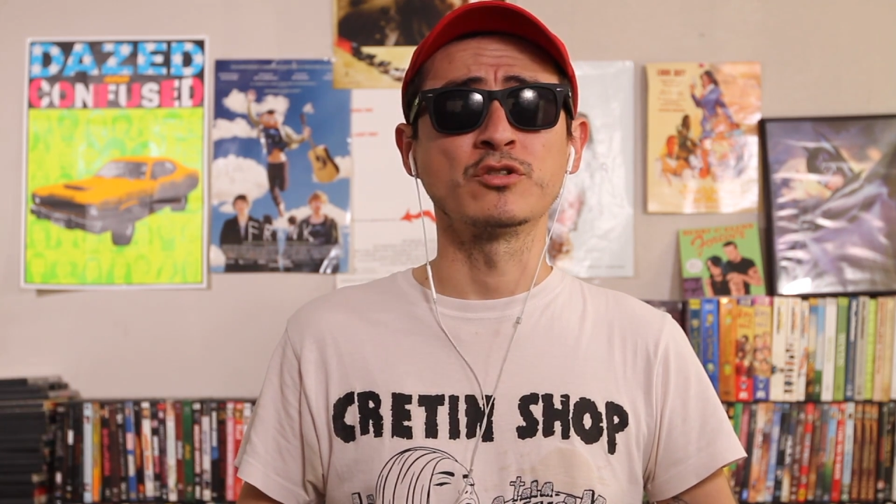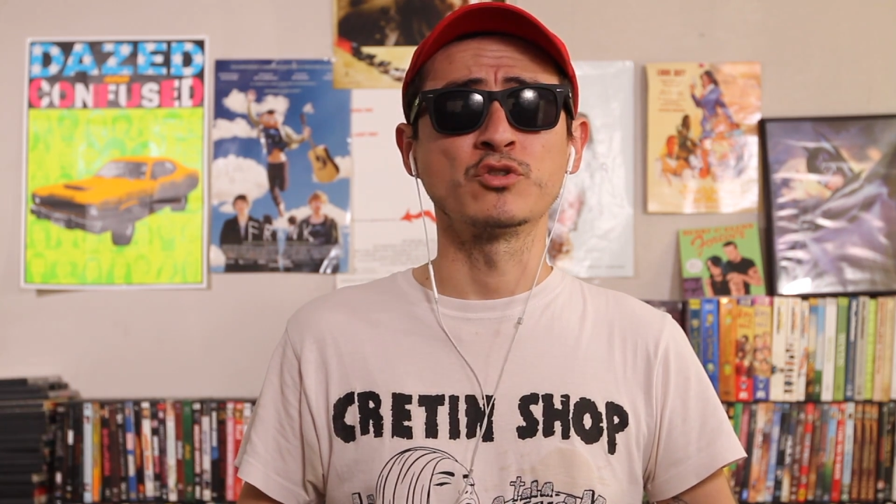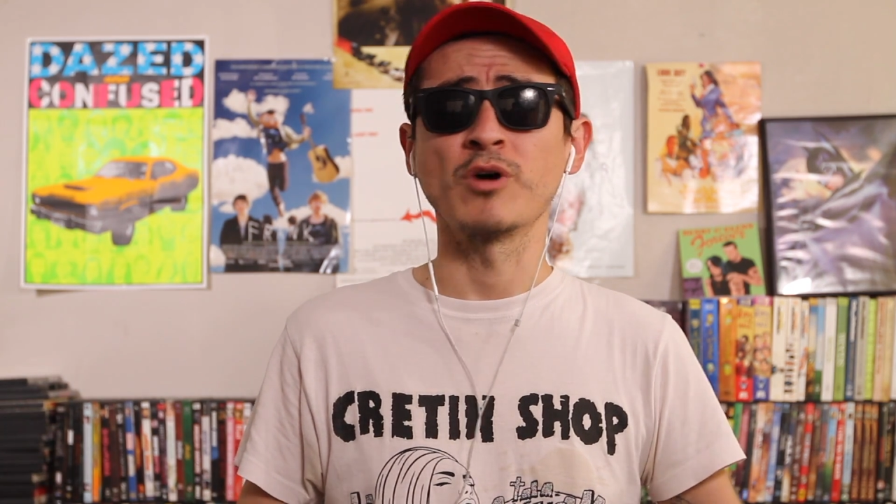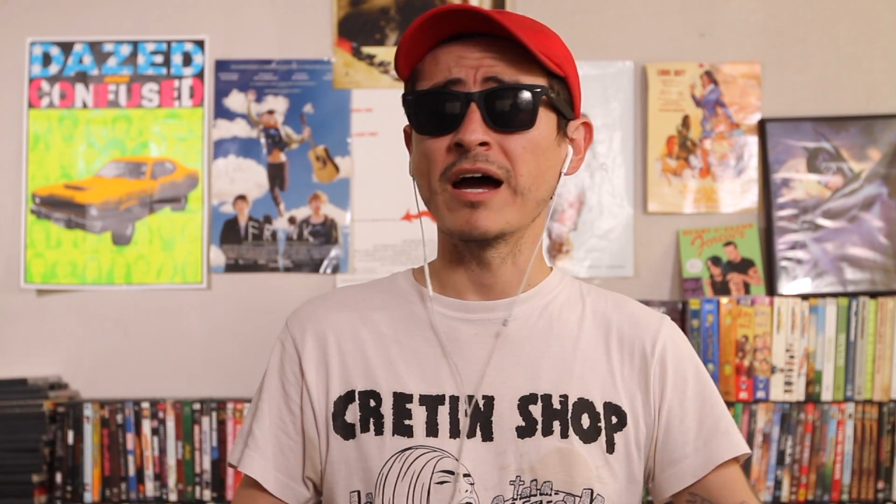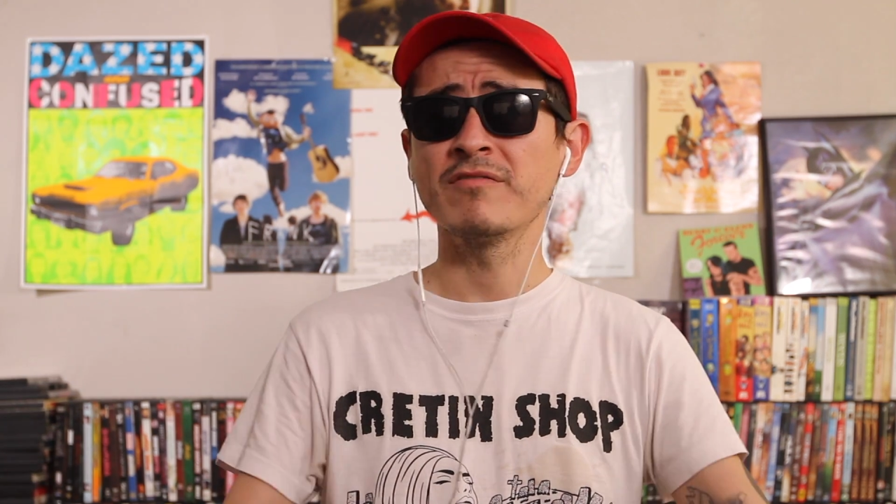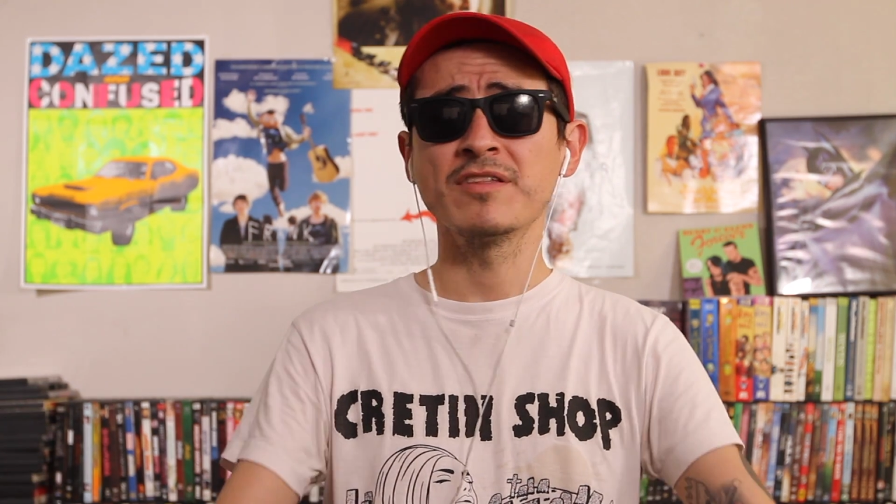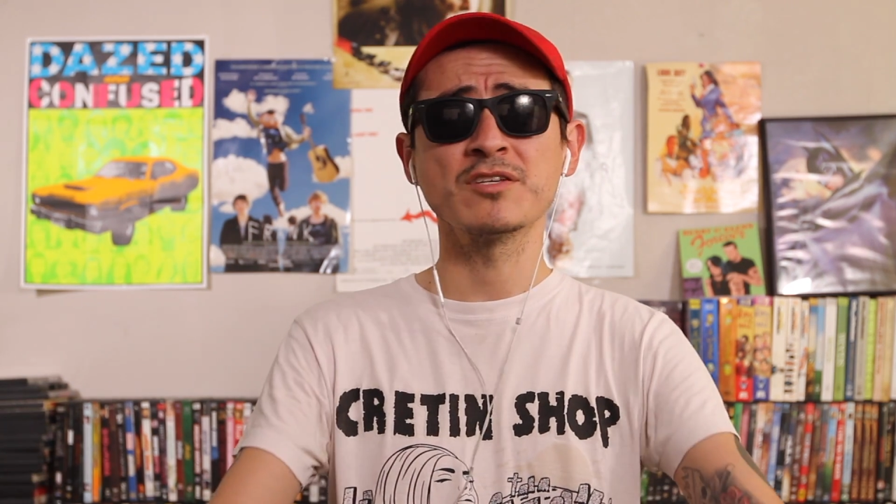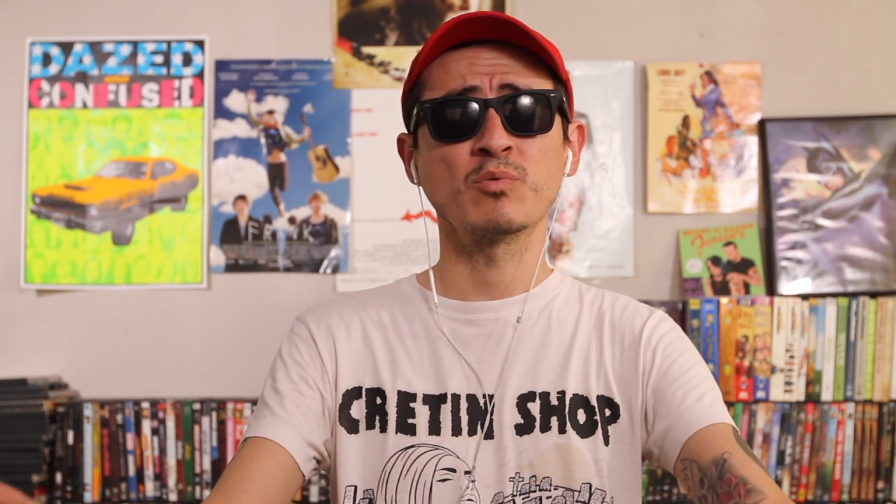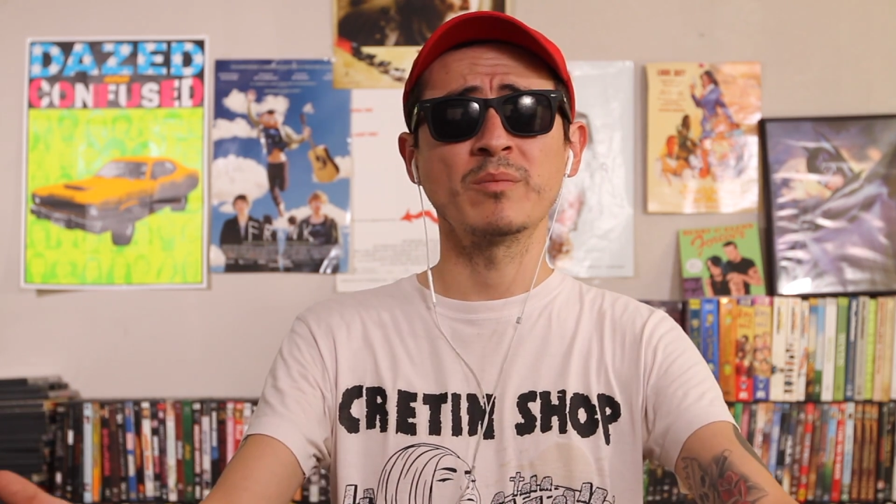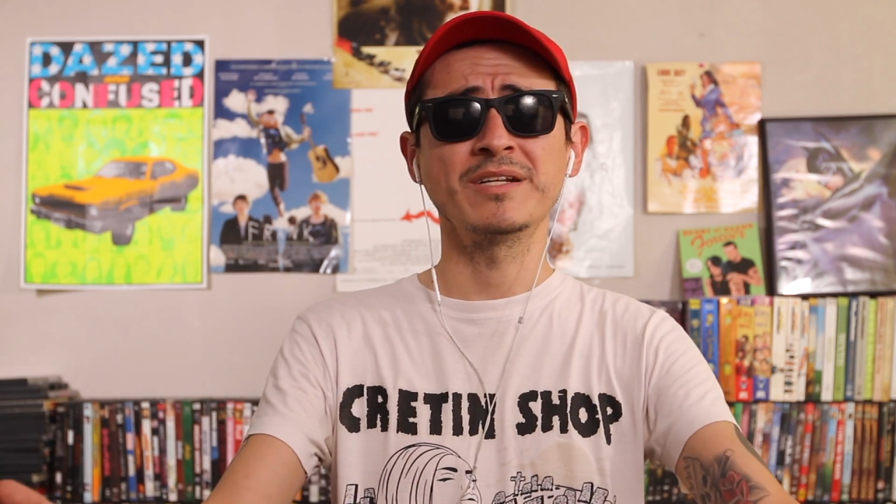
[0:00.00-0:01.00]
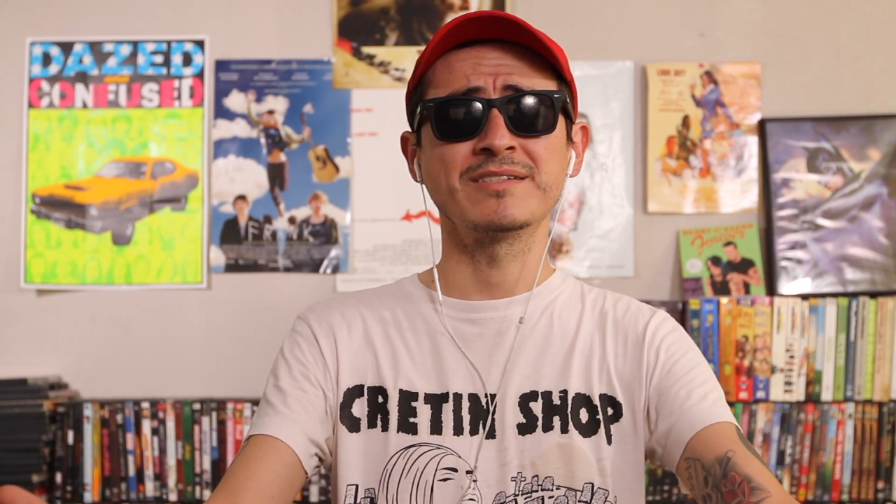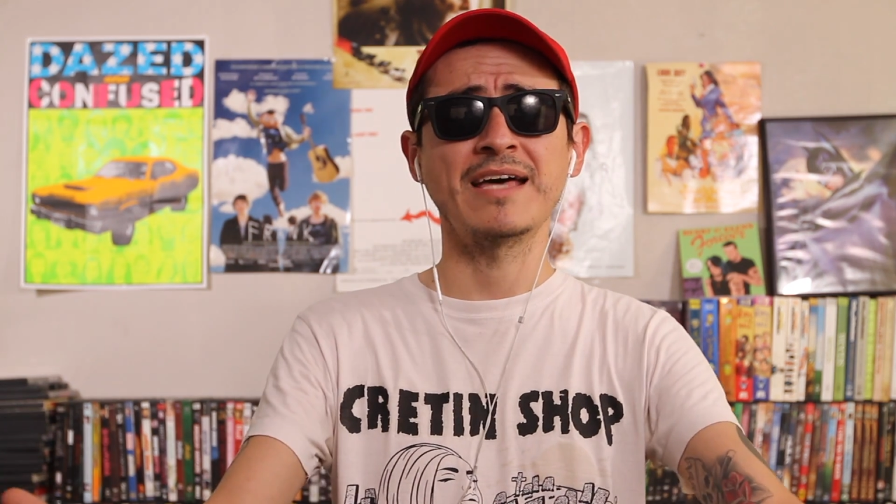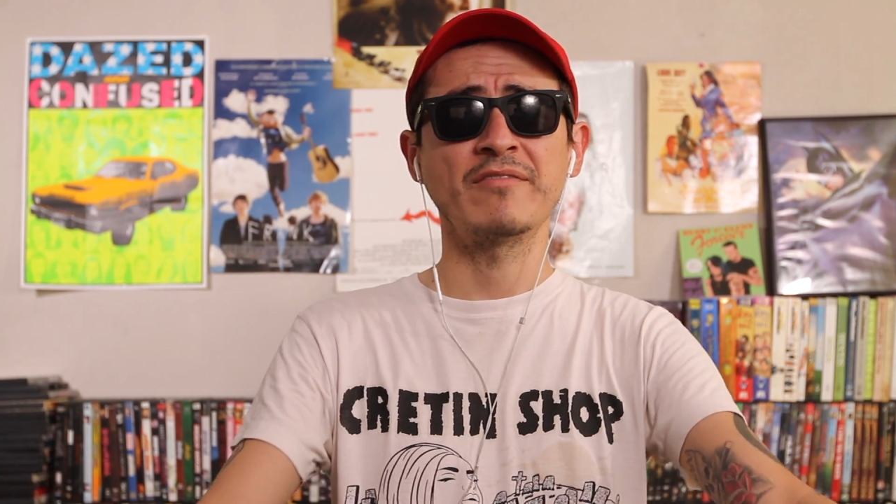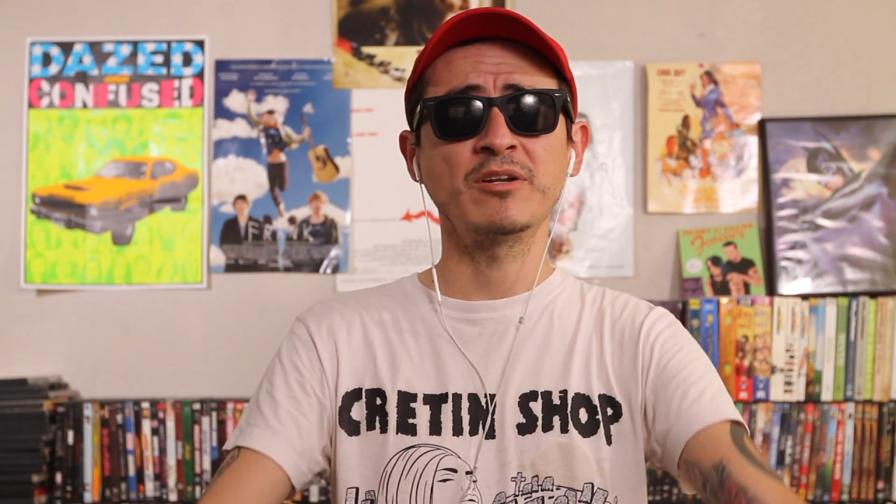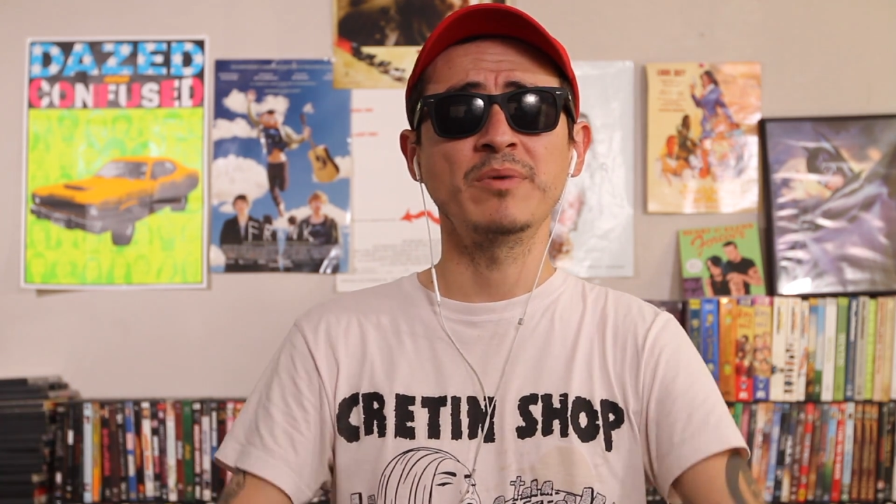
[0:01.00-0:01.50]
drive this woman into
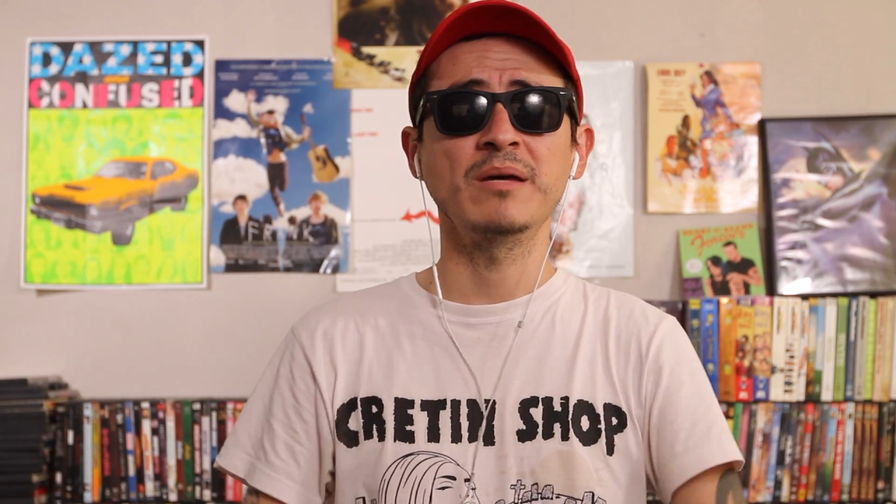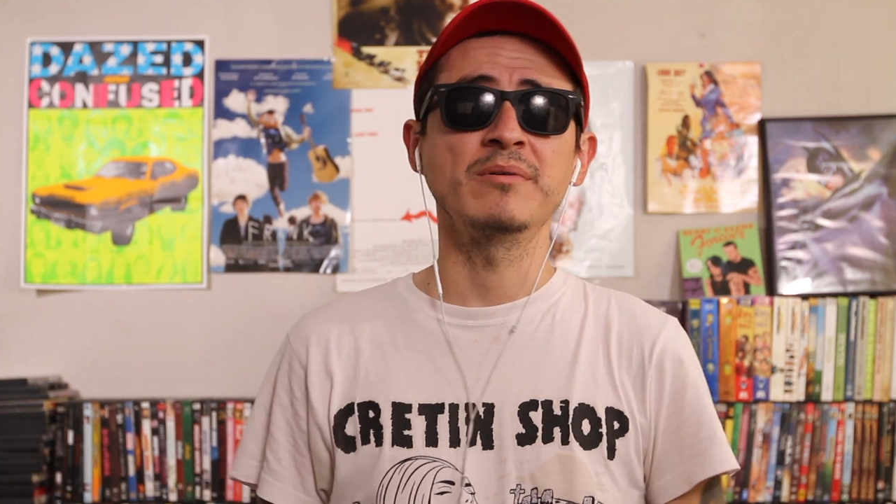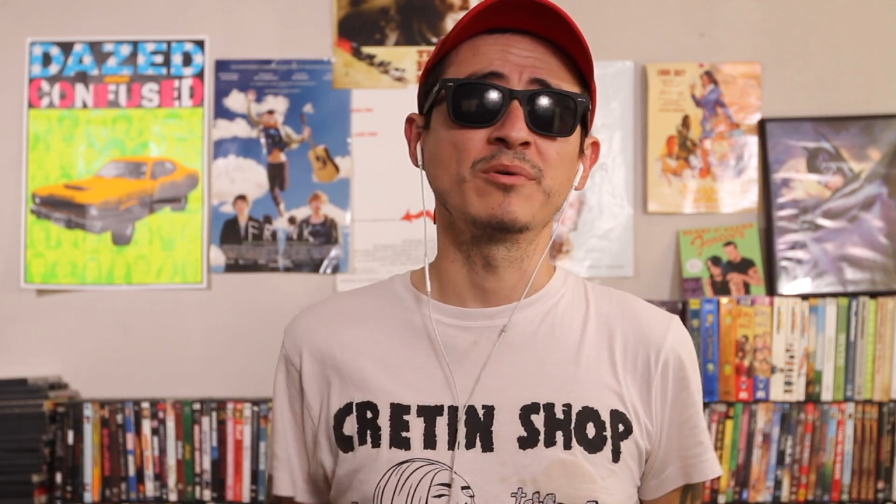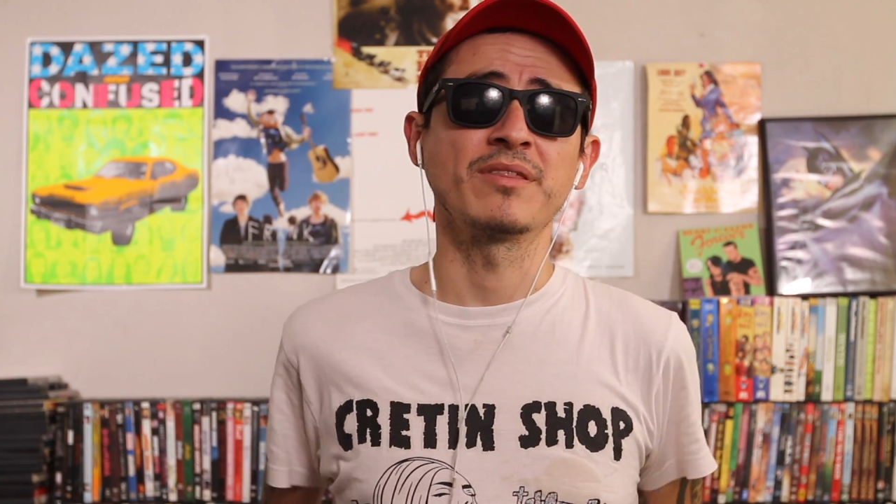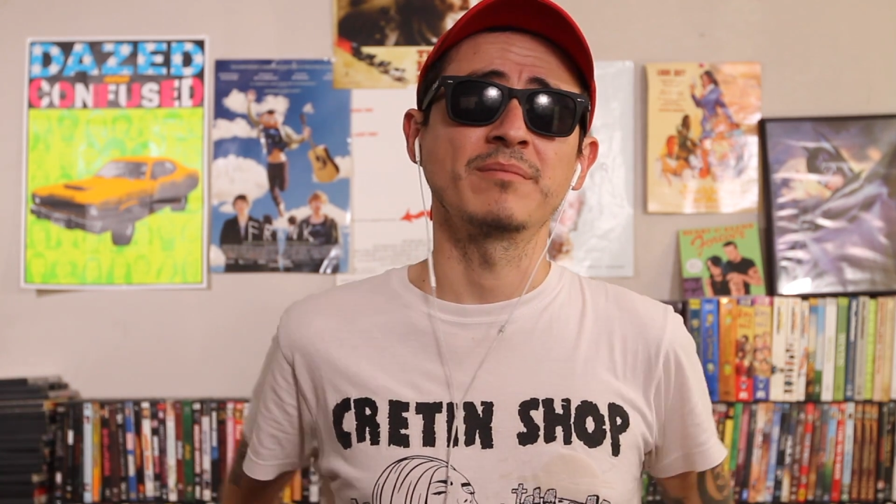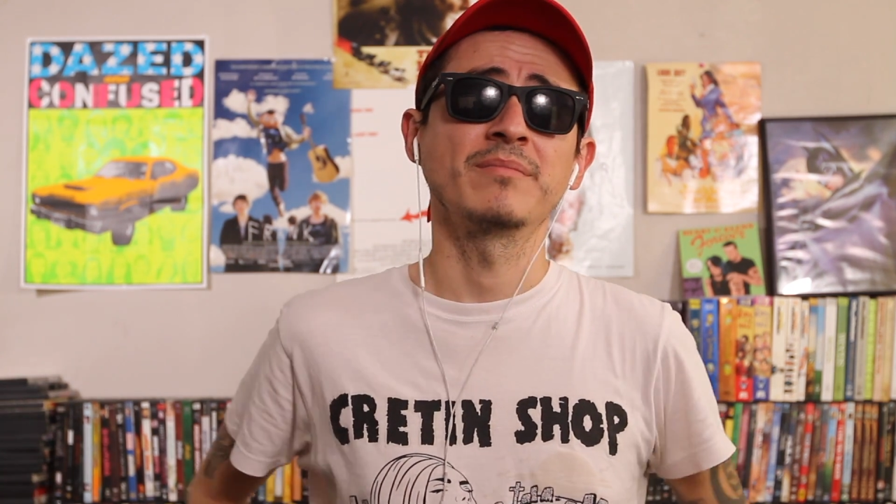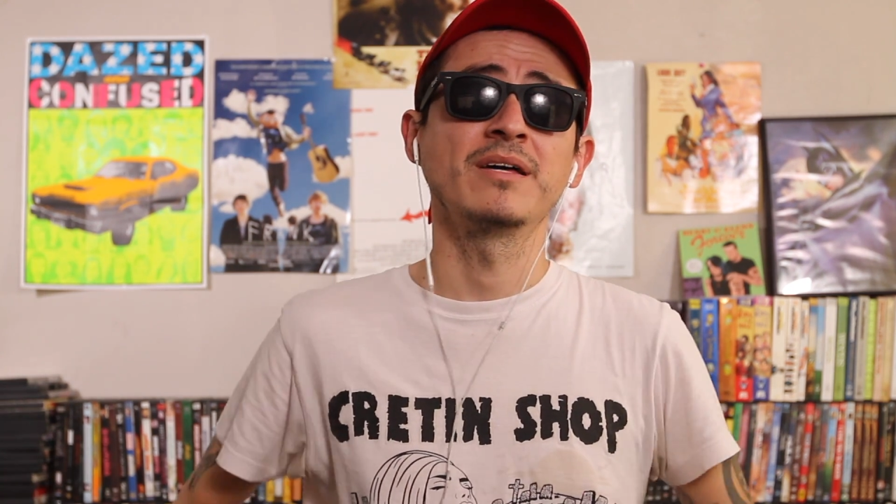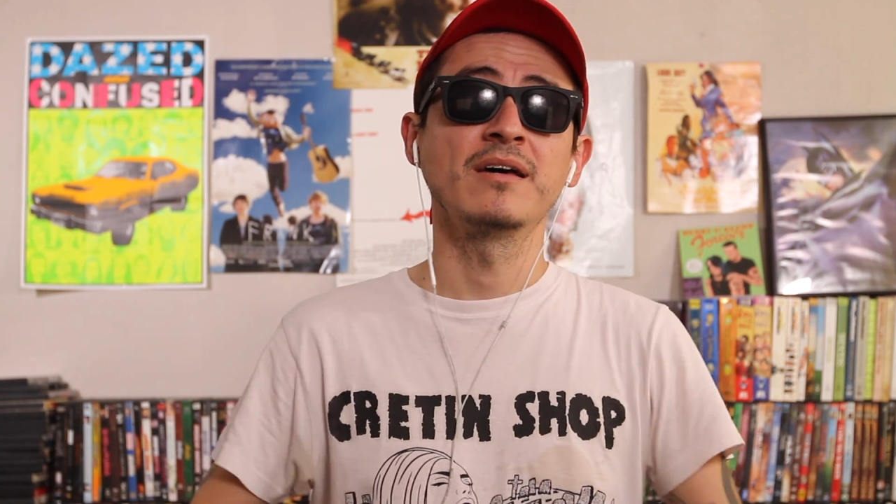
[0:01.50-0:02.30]
having a baby with him.